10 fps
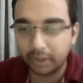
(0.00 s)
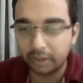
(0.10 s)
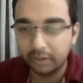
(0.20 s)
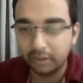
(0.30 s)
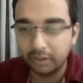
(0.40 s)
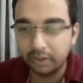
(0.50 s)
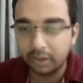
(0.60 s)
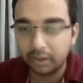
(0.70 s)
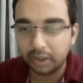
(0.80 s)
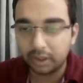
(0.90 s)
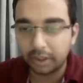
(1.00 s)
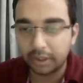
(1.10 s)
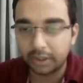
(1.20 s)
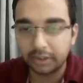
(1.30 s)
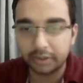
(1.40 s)
Okay,
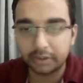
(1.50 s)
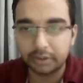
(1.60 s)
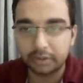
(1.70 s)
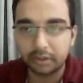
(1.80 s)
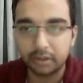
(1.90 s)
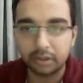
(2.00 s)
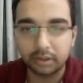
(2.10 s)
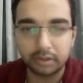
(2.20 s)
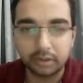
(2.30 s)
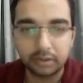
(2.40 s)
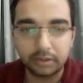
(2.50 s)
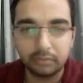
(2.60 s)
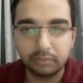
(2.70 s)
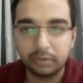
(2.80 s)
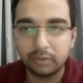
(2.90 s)
I just
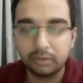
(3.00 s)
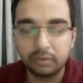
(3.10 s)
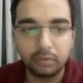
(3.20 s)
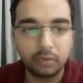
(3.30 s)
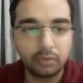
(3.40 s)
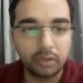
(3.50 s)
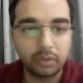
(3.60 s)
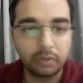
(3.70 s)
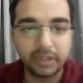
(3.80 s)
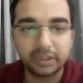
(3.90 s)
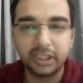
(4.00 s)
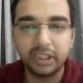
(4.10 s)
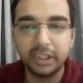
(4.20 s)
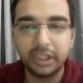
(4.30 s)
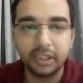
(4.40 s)
don't want to miss any
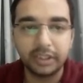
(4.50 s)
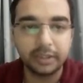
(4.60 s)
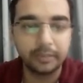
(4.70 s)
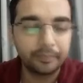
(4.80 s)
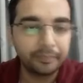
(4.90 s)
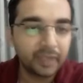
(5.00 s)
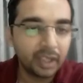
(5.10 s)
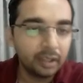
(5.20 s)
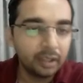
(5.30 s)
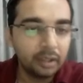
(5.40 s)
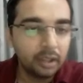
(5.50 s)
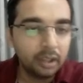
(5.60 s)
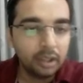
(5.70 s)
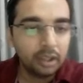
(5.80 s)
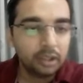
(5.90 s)
detail there.
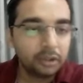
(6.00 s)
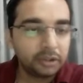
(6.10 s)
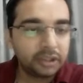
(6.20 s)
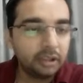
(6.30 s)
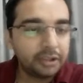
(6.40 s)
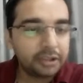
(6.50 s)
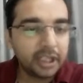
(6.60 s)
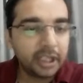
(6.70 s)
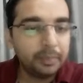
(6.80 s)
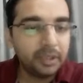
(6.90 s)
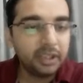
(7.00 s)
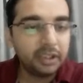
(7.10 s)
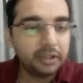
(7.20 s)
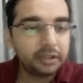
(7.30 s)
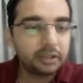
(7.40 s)
Now the third step
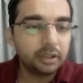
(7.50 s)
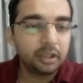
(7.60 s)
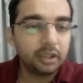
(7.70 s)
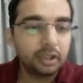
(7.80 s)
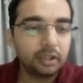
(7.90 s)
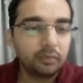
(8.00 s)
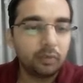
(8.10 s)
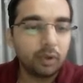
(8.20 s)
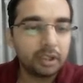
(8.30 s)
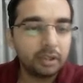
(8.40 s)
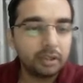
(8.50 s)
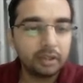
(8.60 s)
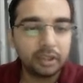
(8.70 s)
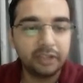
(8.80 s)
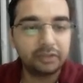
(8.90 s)
is water
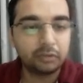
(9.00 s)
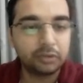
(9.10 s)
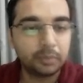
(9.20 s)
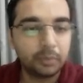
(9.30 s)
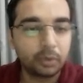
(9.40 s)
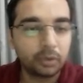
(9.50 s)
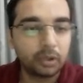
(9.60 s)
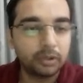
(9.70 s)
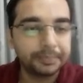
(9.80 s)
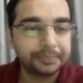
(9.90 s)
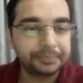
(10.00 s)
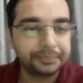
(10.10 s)
gives out the proton,